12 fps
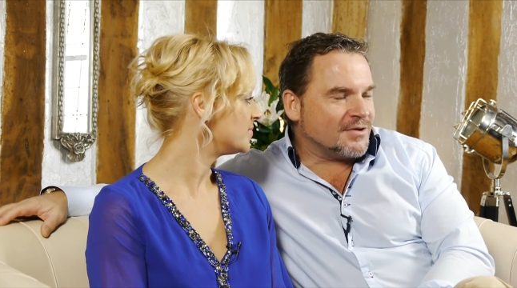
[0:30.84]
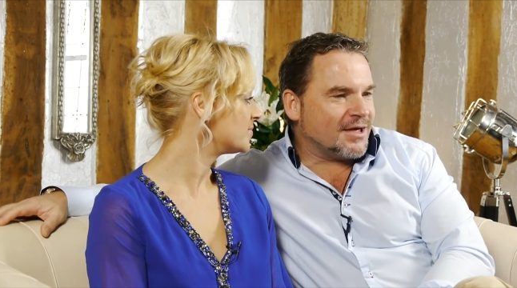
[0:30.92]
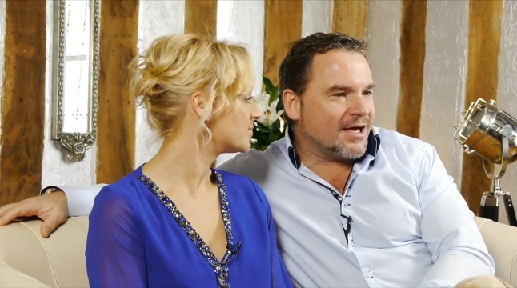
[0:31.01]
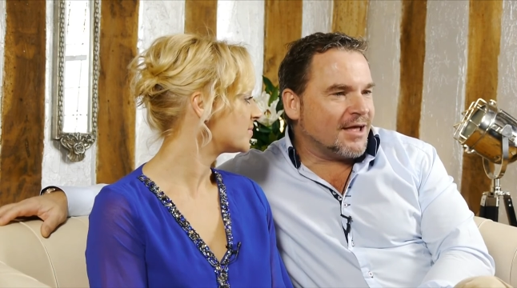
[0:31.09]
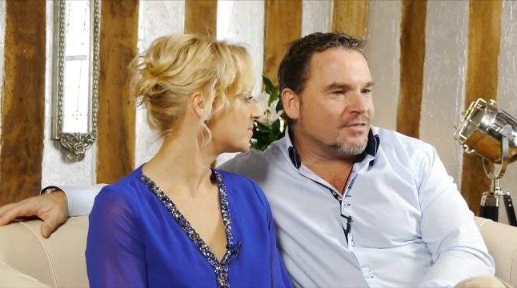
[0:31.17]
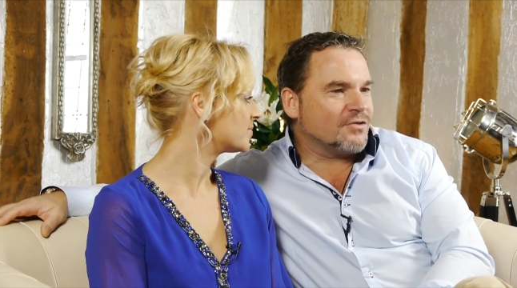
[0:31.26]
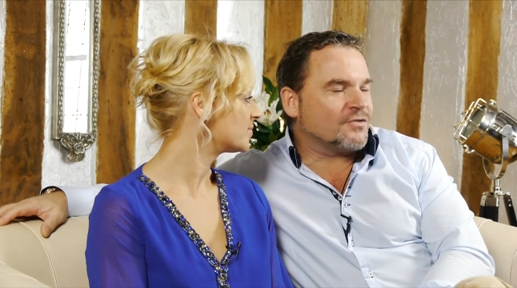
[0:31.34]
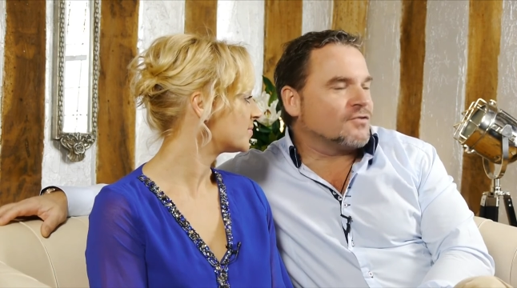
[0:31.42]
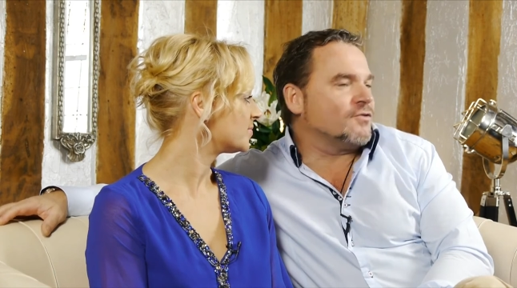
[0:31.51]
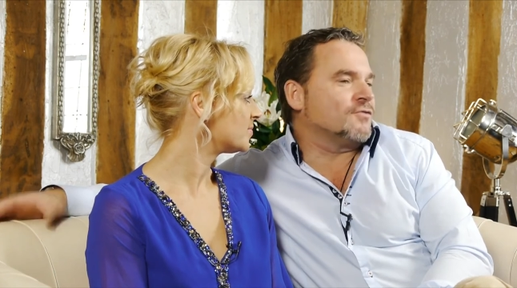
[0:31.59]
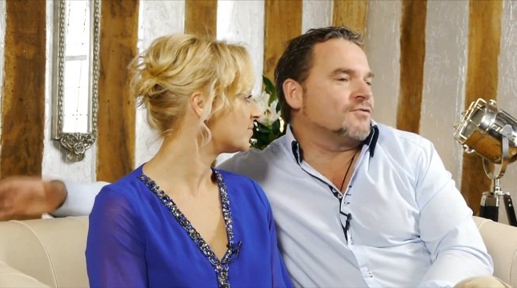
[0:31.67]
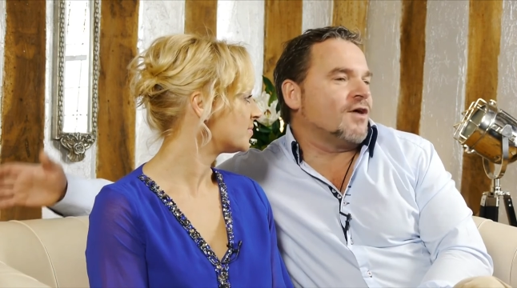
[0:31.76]
Speaker 1: we had the
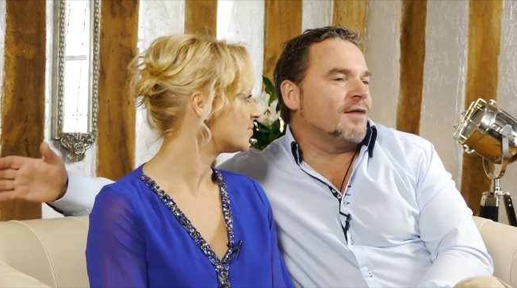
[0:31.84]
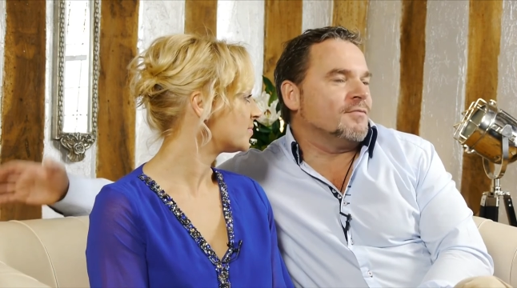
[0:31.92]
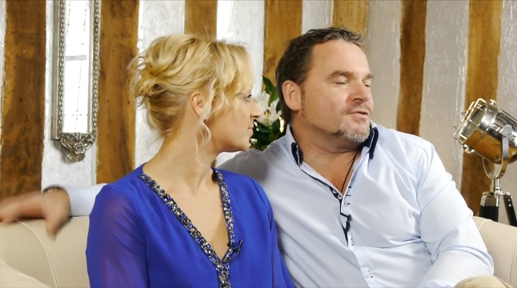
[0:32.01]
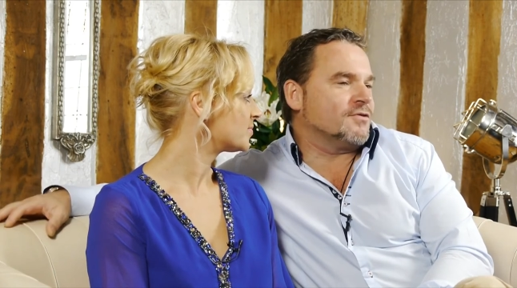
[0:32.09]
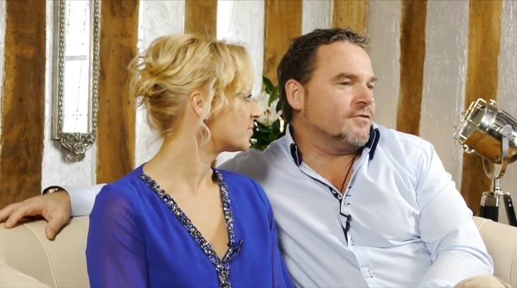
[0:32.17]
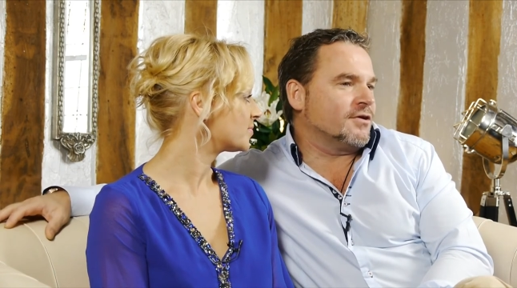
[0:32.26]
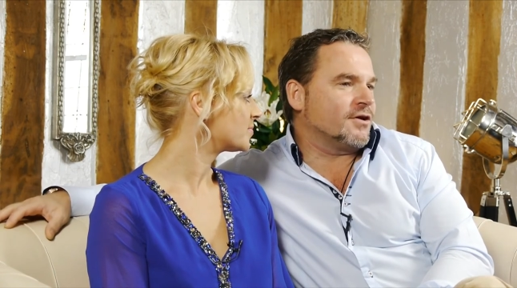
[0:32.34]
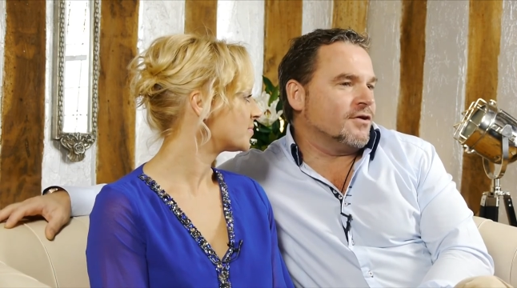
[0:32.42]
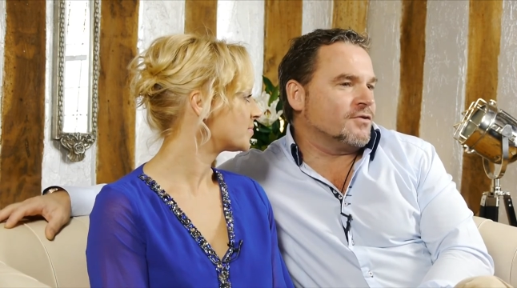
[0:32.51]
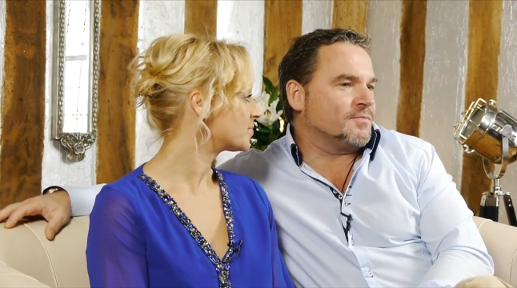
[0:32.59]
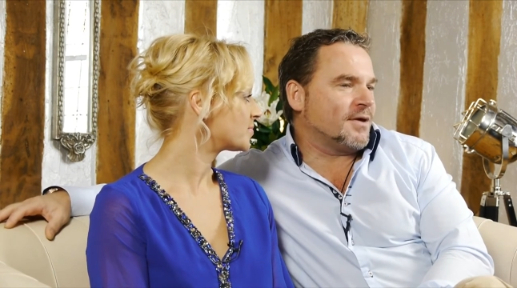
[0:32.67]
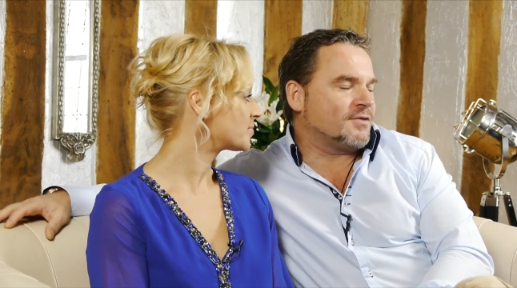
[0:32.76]
song Diamonds Are A
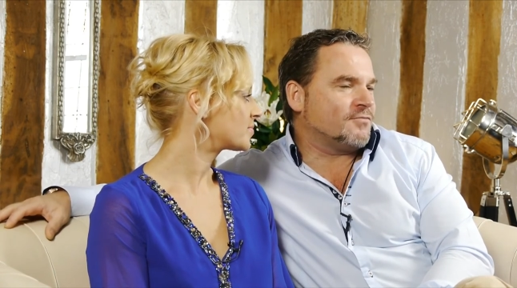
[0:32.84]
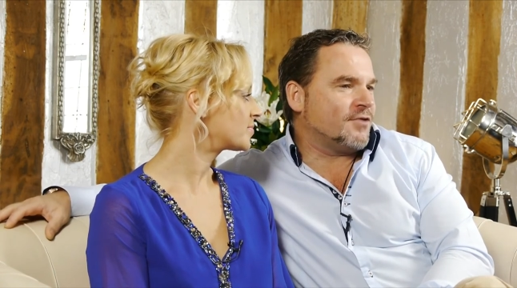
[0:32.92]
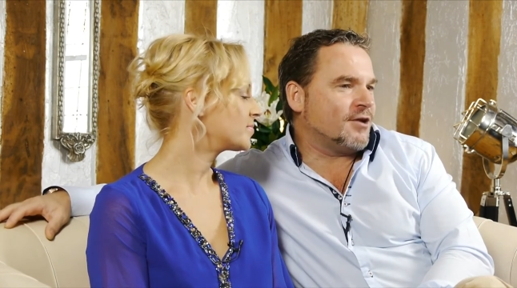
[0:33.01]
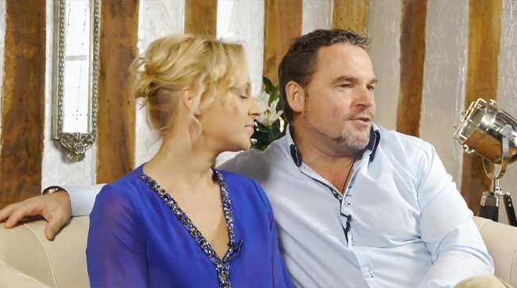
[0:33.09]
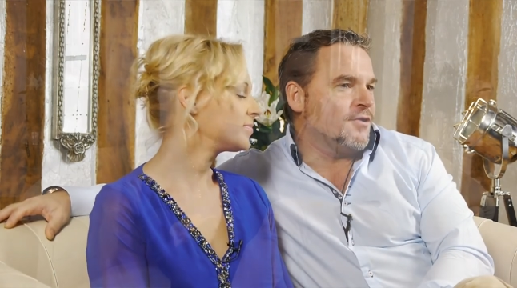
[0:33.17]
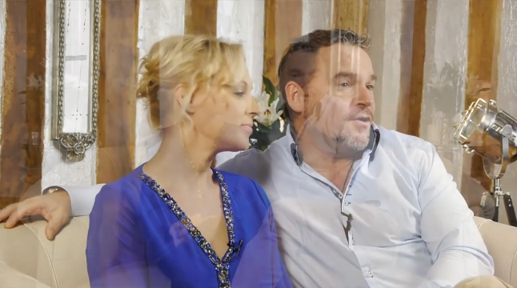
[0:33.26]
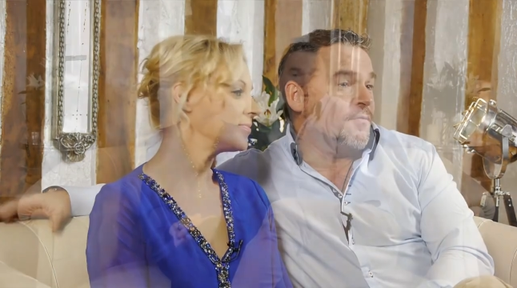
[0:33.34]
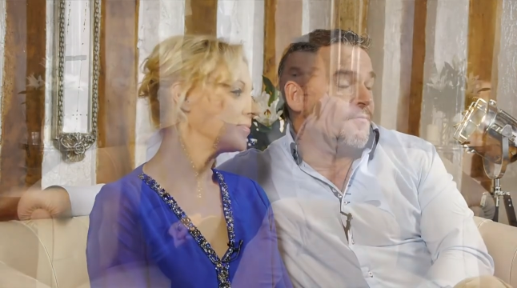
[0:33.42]
Girl's Best Friend.